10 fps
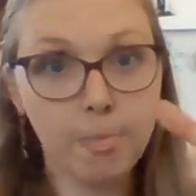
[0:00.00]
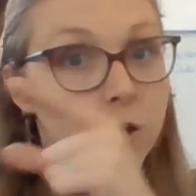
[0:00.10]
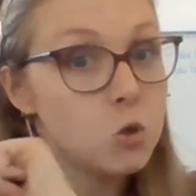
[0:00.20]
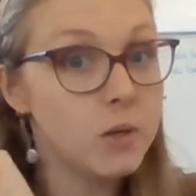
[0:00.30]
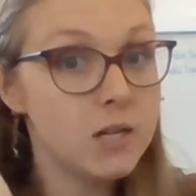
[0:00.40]

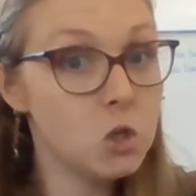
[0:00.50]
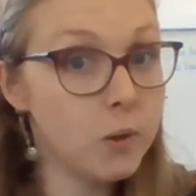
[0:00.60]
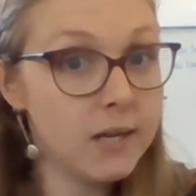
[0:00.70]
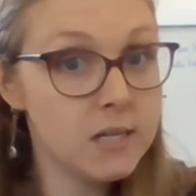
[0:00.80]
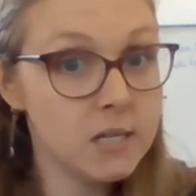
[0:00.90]
tweet,
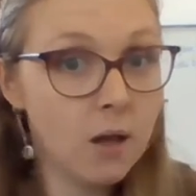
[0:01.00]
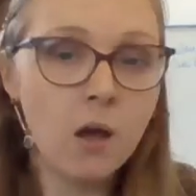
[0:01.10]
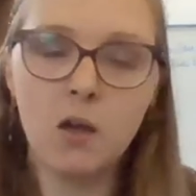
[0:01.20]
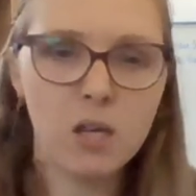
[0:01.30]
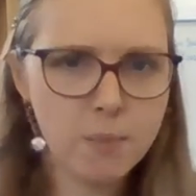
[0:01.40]
tweet.
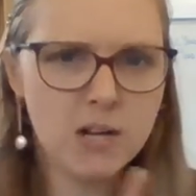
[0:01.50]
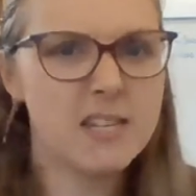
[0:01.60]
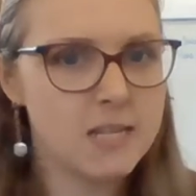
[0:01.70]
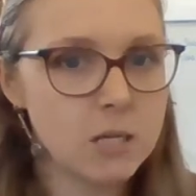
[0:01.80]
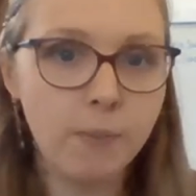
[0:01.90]
You might
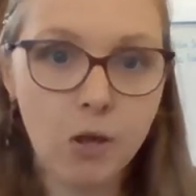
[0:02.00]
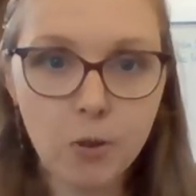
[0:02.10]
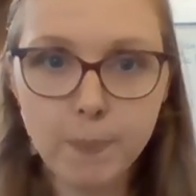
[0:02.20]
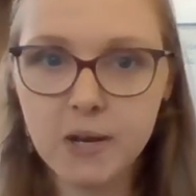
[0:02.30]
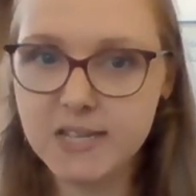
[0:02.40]
see some
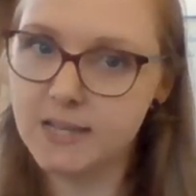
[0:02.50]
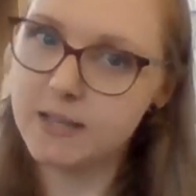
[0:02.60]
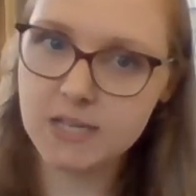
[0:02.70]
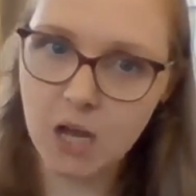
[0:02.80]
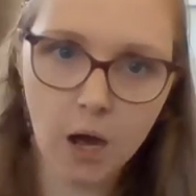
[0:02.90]
other birds in the
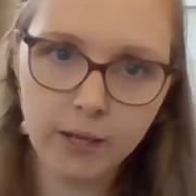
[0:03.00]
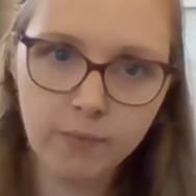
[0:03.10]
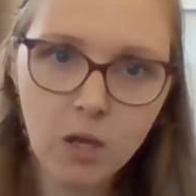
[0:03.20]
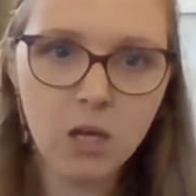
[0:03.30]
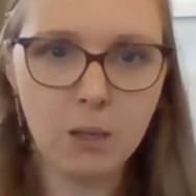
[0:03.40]
sky.
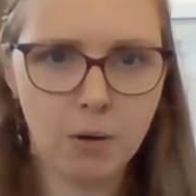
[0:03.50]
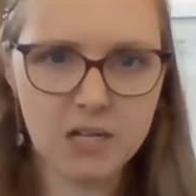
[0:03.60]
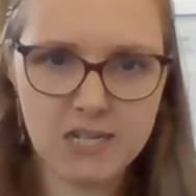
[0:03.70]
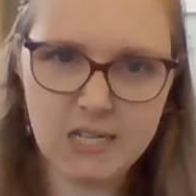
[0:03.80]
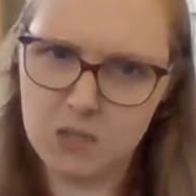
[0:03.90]
You
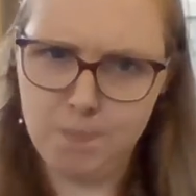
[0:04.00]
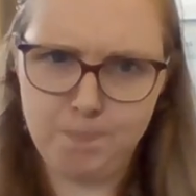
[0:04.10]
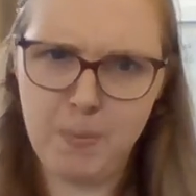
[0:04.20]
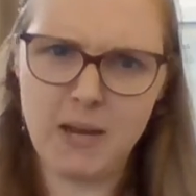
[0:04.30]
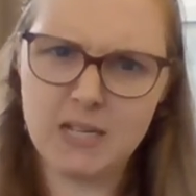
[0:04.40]
might see some
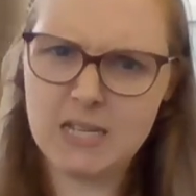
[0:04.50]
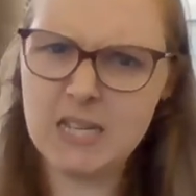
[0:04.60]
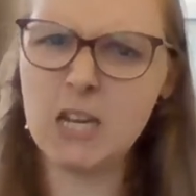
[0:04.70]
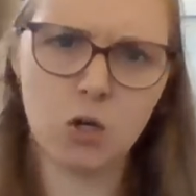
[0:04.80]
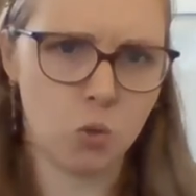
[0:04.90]
big
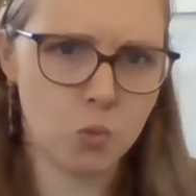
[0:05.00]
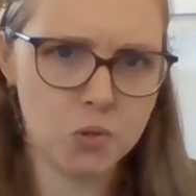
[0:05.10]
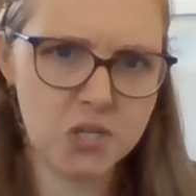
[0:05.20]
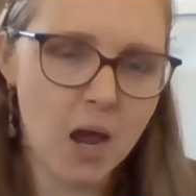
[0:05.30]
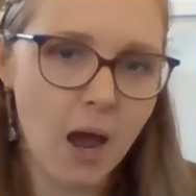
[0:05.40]

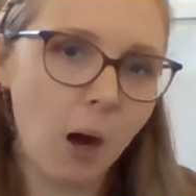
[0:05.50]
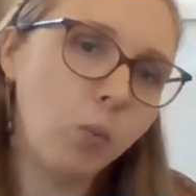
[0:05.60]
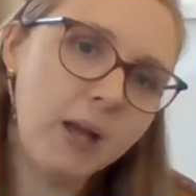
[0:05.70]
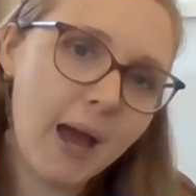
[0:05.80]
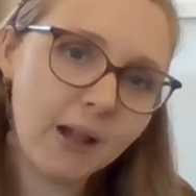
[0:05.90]
seagulls. And
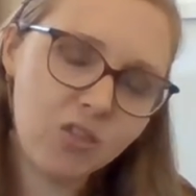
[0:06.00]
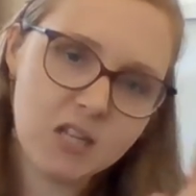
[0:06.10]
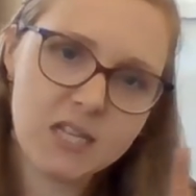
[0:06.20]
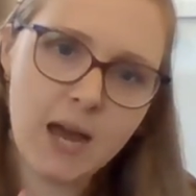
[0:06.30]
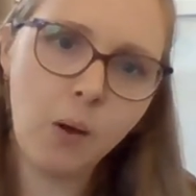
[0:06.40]
we had the
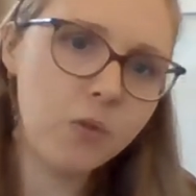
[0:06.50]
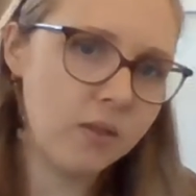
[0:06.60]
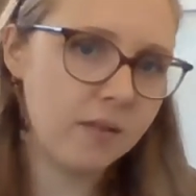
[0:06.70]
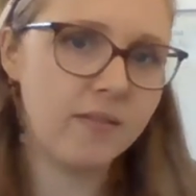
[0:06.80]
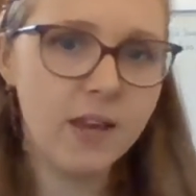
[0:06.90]
sound that
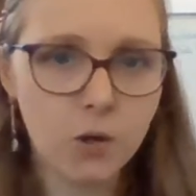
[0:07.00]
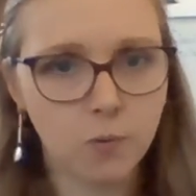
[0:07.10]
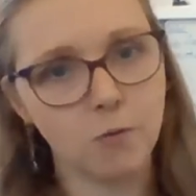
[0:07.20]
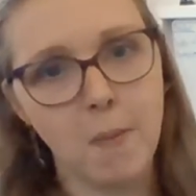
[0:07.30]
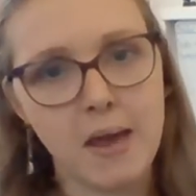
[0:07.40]
the
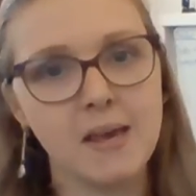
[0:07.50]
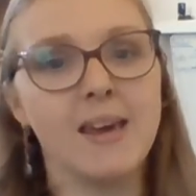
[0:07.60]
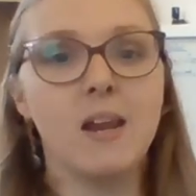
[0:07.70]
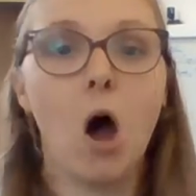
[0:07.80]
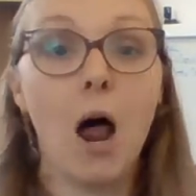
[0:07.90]
seagulls make
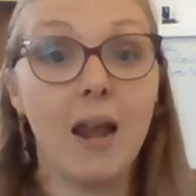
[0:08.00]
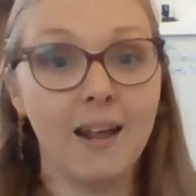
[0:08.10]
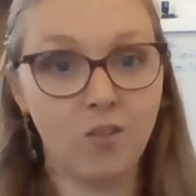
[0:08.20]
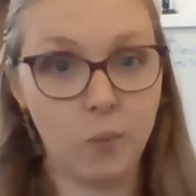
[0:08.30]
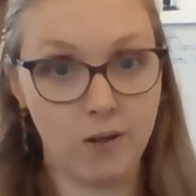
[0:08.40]
in our
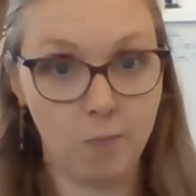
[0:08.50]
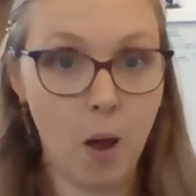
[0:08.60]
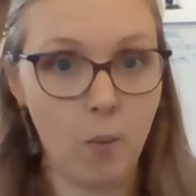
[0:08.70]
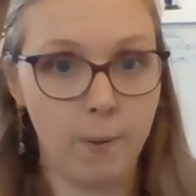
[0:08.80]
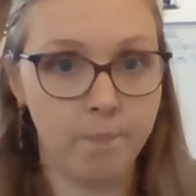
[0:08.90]
last week's
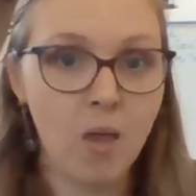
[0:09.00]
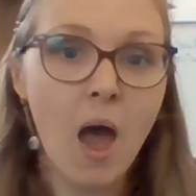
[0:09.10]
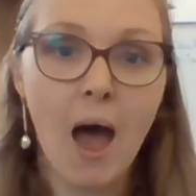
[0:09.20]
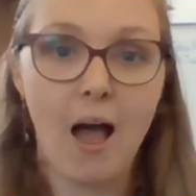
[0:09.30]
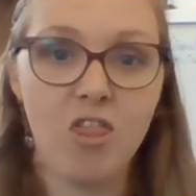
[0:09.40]
poem.
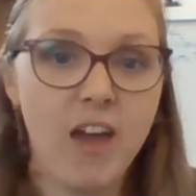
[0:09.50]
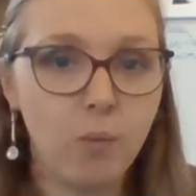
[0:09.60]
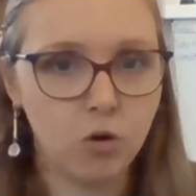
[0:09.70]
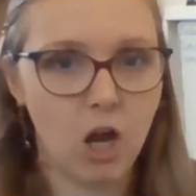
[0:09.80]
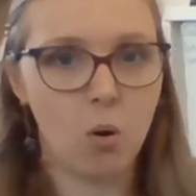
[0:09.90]
And they
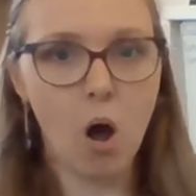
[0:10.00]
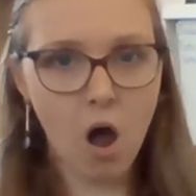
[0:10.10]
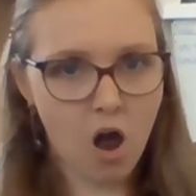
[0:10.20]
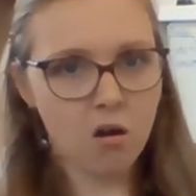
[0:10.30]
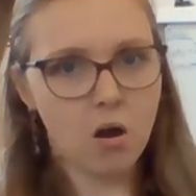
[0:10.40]
would go,
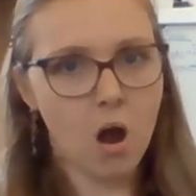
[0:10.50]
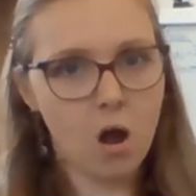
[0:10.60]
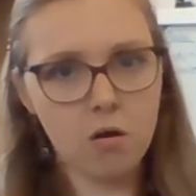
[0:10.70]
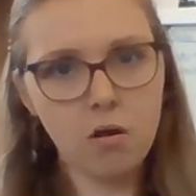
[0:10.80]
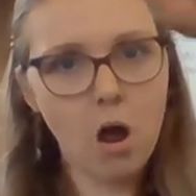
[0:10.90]
ah,
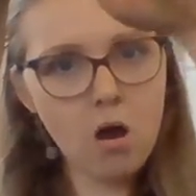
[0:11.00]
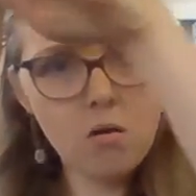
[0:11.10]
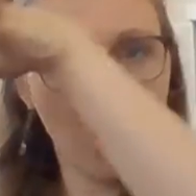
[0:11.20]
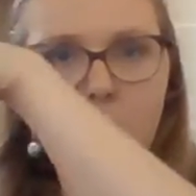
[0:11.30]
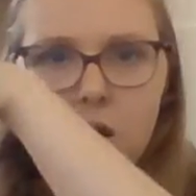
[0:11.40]
ah,
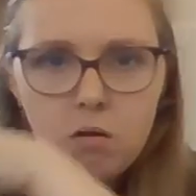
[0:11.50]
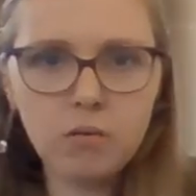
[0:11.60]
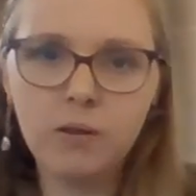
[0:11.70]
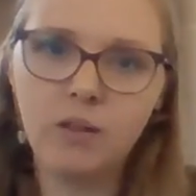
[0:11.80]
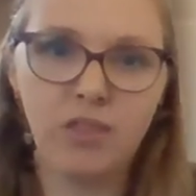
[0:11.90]
ah,
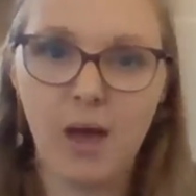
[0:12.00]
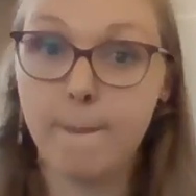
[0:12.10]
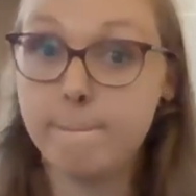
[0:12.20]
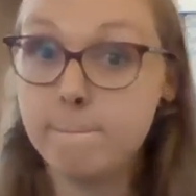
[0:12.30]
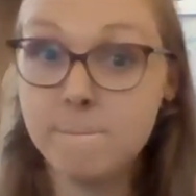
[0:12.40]
ah. They're
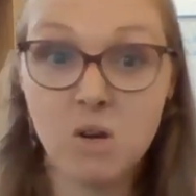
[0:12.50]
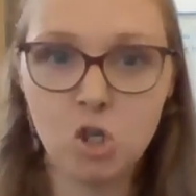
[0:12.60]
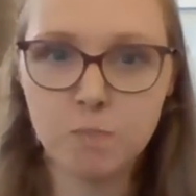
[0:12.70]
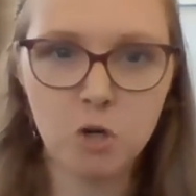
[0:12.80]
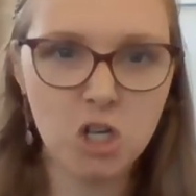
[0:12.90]

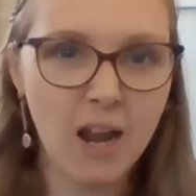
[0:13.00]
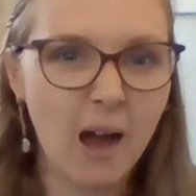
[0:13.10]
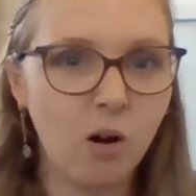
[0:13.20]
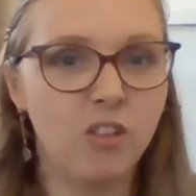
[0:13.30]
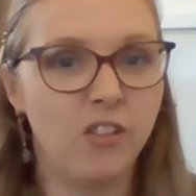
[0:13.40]
much, much
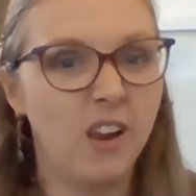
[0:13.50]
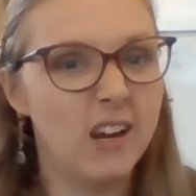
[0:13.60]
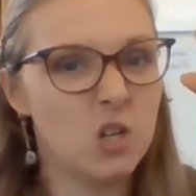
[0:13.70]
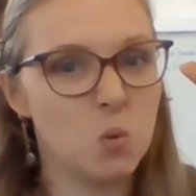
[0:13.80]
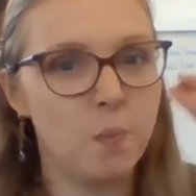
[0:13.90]
louder than the
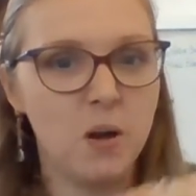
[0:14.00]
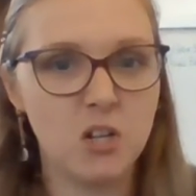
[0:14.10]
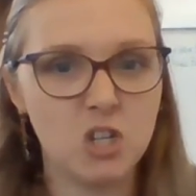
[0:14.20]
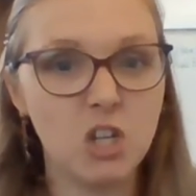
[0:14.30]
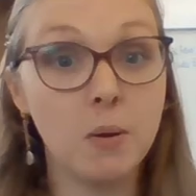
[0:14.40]
little
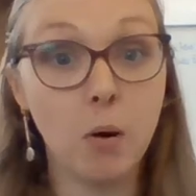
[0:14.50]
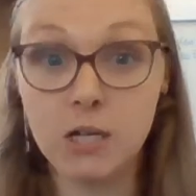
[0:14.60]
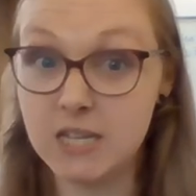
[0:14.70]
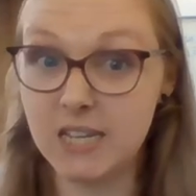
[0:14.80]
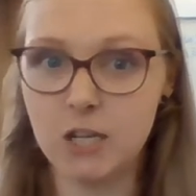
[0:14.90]
birds that you might
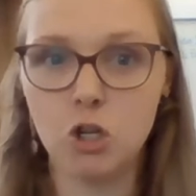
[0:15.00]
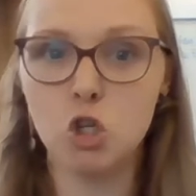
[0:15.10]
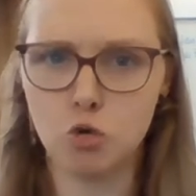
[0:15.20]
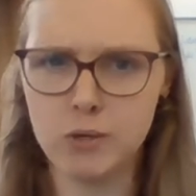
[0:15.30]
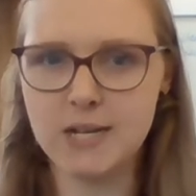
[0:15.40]
see in the
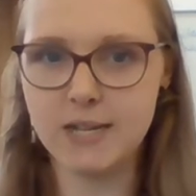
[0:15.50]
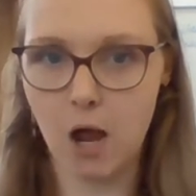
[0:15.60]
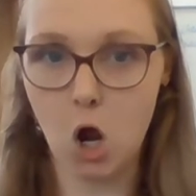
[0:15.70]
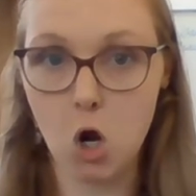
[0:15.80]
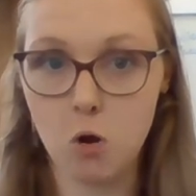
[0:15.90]
trees at
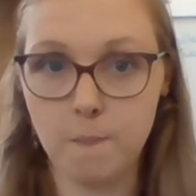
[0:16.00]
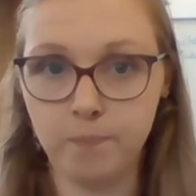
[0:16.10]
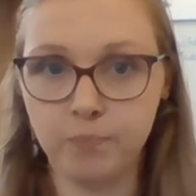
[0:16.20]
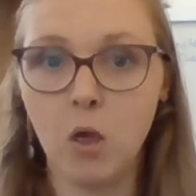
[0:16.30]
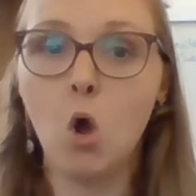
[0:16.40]
home,
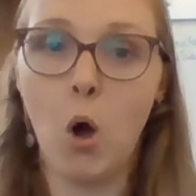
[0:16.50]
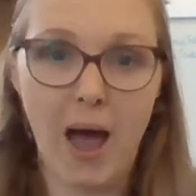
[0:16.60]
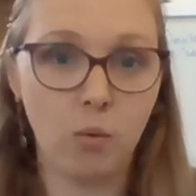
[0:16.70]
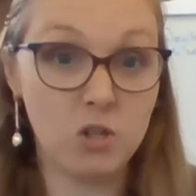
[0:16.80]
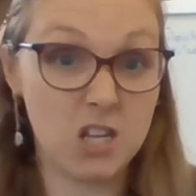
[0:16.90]

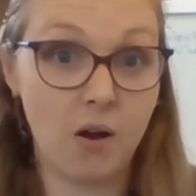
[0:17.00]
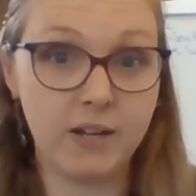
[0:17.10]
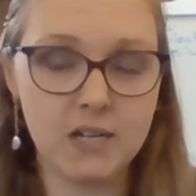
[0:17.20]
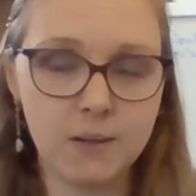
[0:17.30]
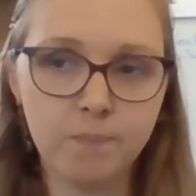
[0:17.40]

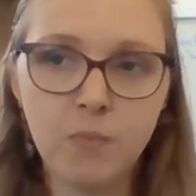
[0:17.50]
outside.